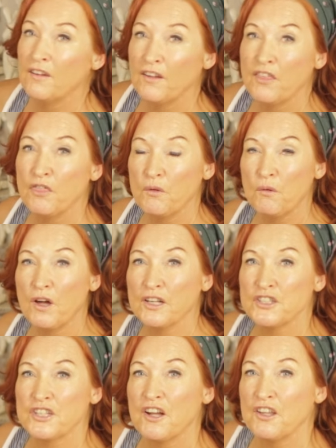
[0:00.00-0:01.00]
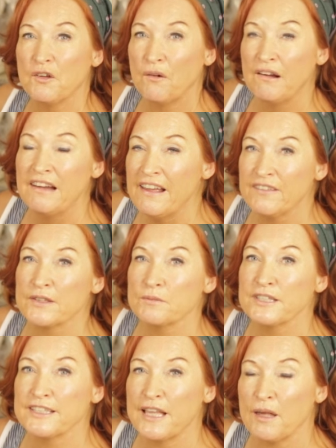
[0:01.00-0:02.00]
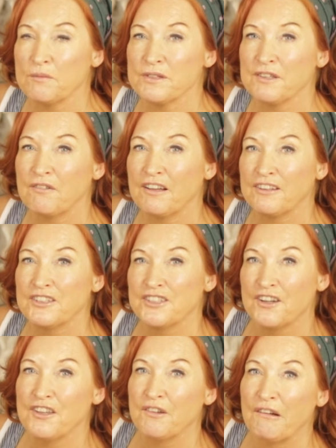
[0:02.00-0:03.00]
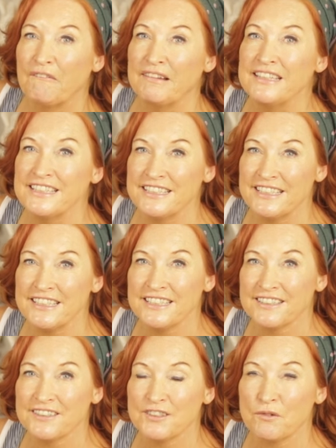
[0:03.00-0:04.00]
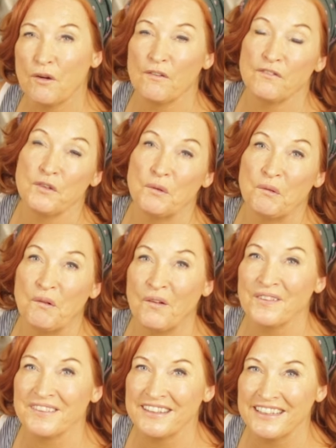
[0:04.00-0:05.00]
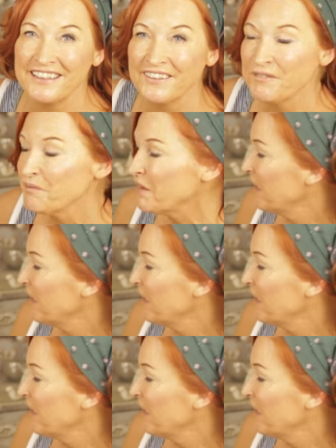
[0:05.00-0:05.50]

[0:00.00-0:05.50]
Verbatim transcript: and I thought I'd show you I left some steps so I could show you how I did it because quite a few were asking